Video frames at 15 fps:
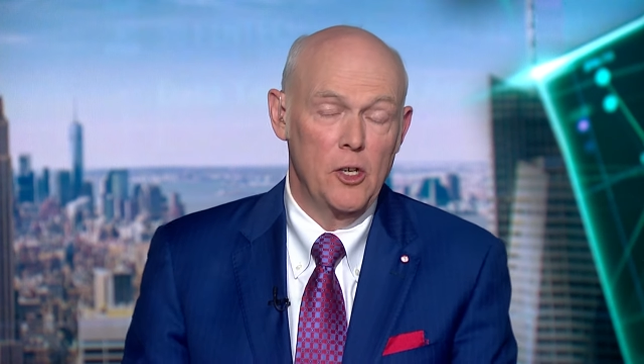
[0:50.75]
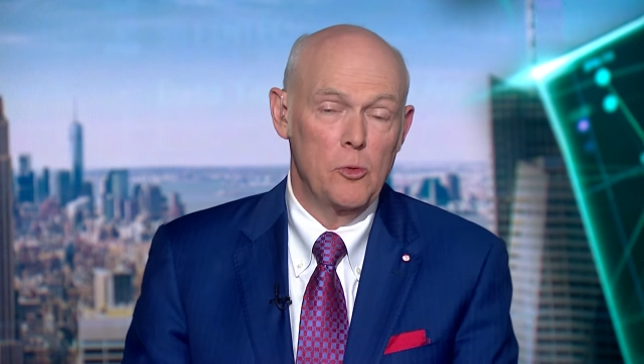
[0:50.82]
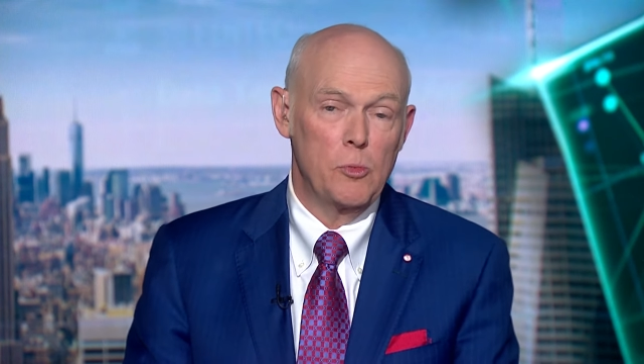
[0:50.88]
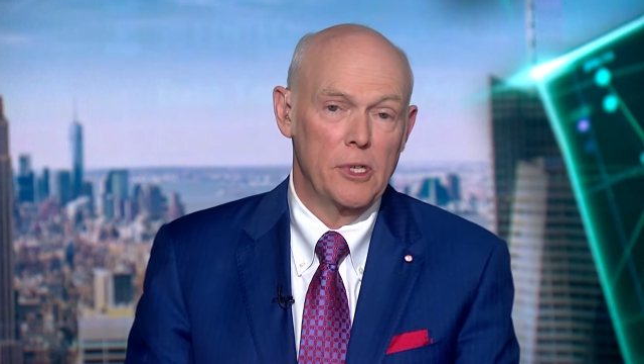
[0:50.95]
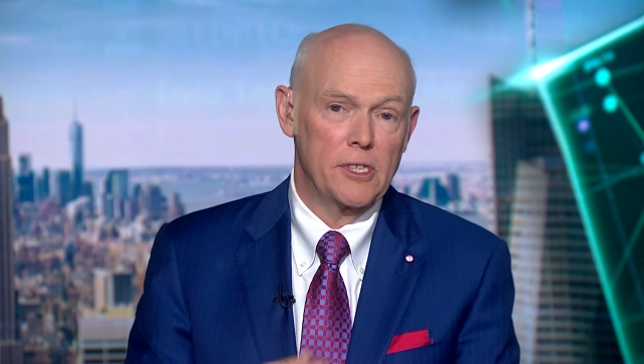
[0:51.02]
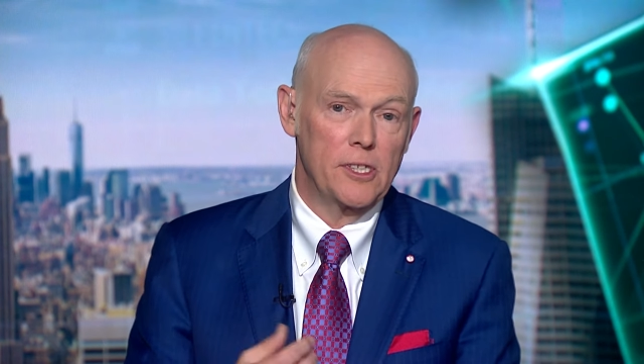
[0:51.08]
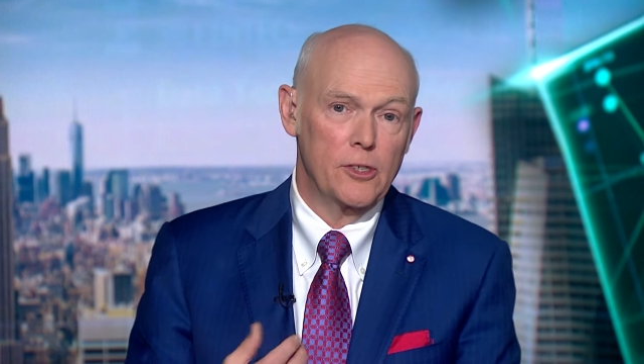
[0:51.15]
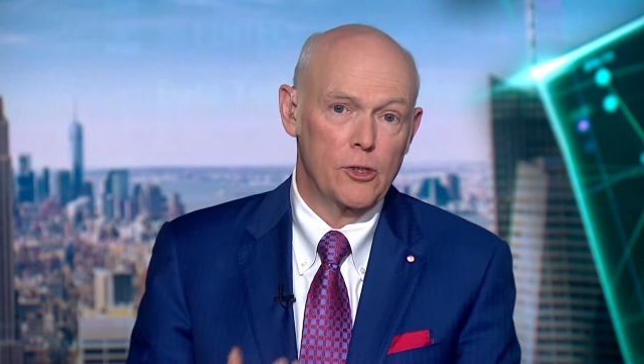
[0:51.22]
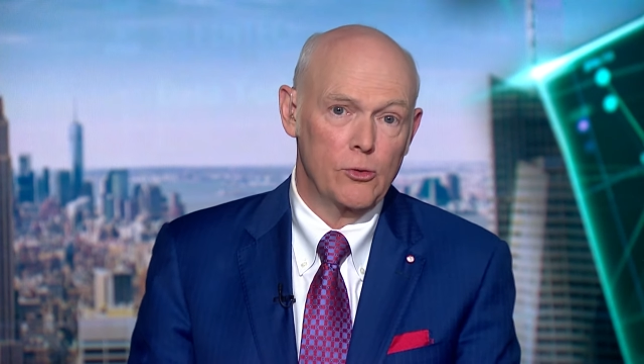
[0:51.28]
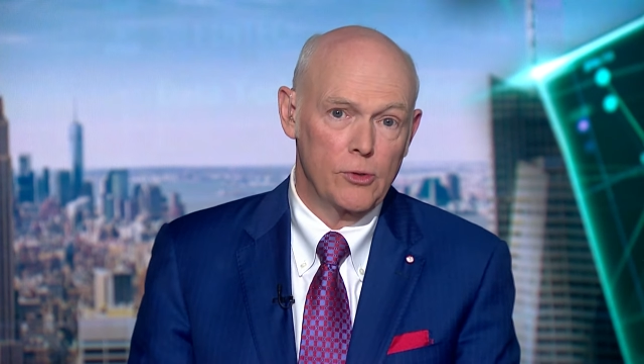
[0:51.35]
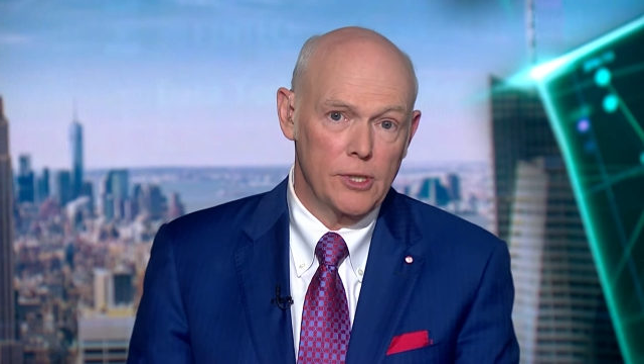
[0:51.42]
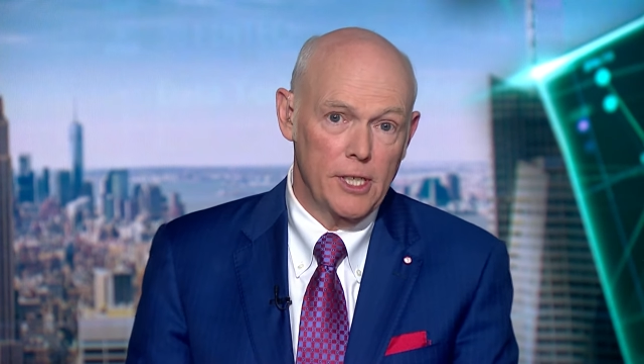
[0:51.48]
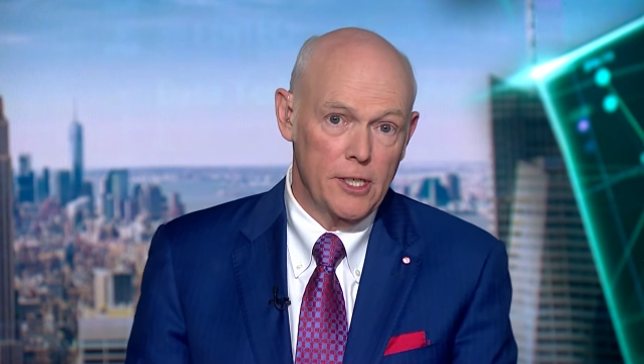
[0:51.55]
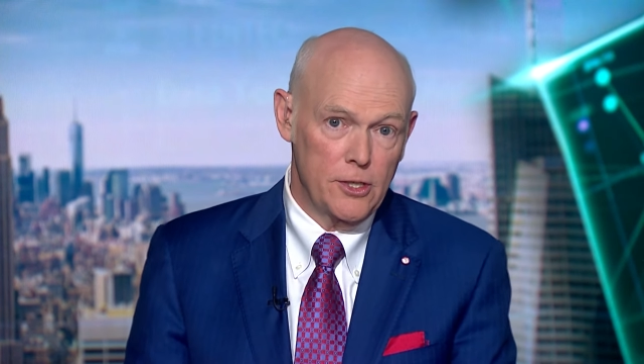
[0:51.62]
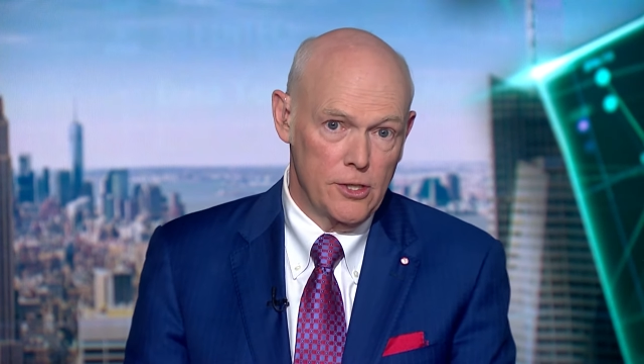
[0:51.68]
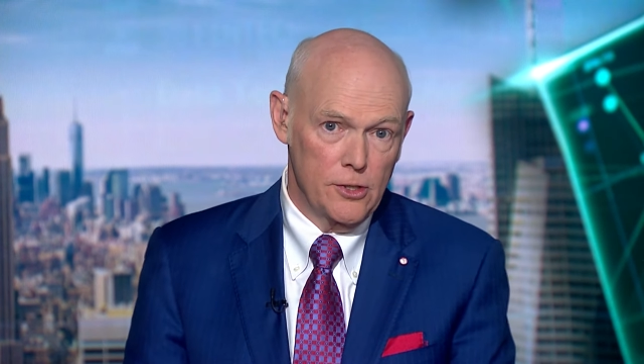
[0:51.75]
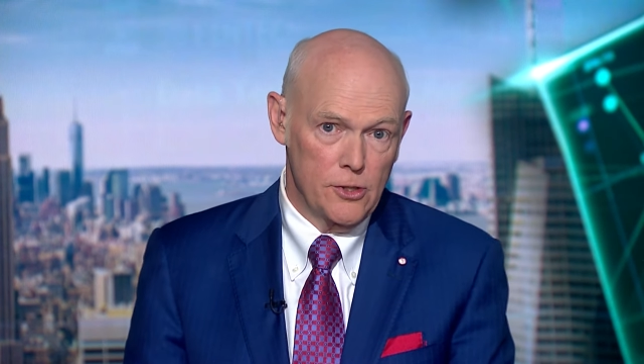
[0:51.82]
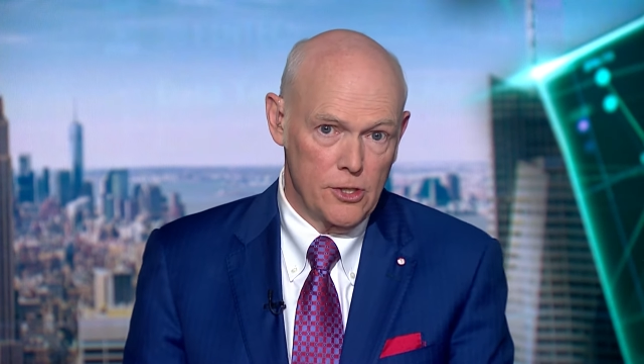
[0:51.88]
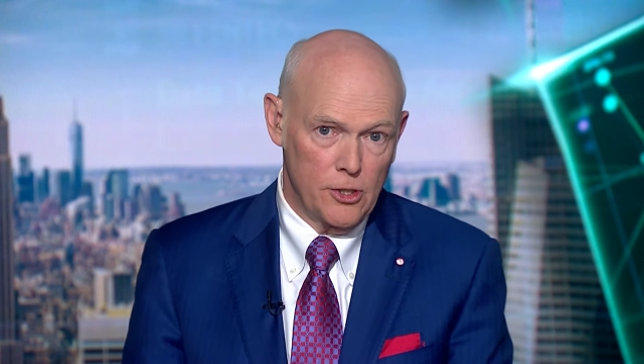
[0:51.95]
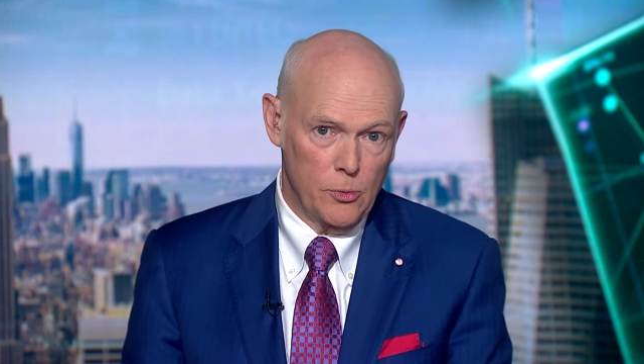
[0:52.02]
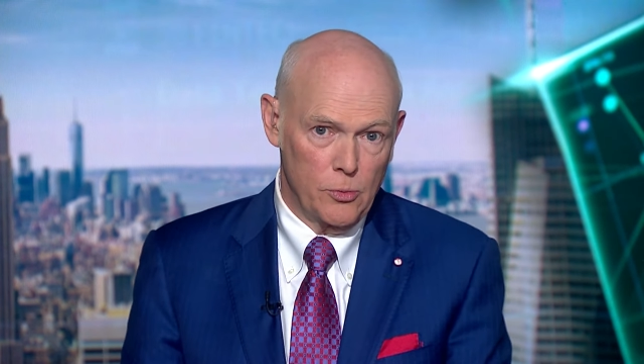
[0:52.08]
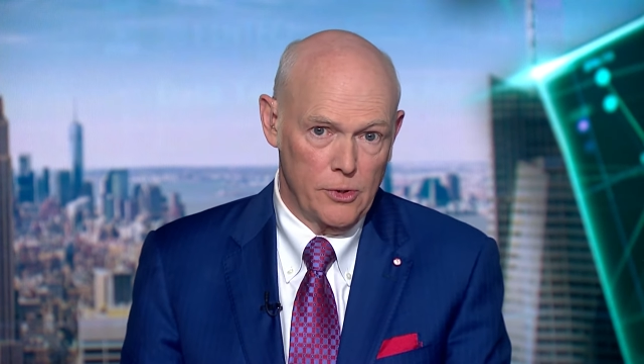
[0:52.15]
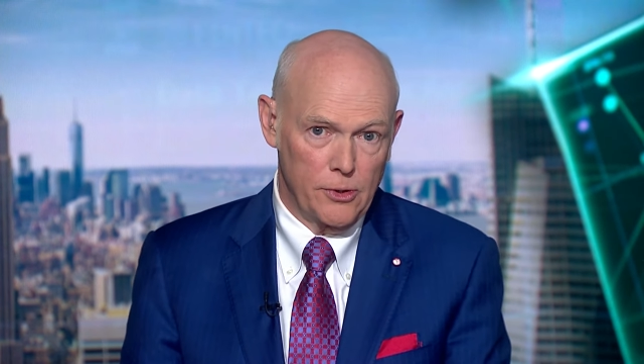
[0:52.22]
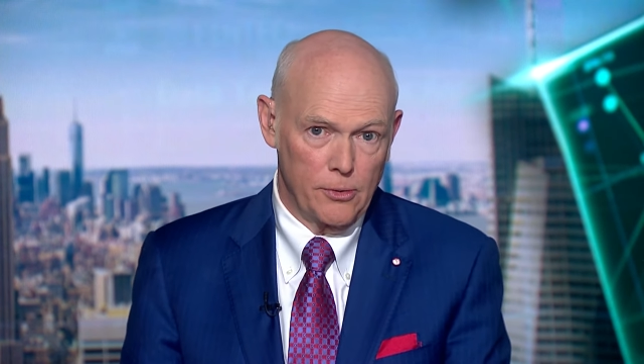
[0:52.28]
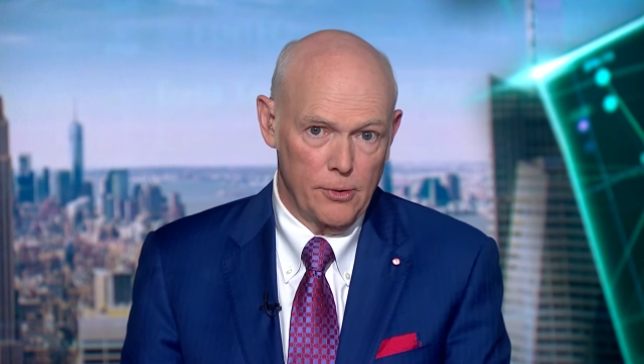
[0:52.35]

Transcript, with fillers: but that the relationship with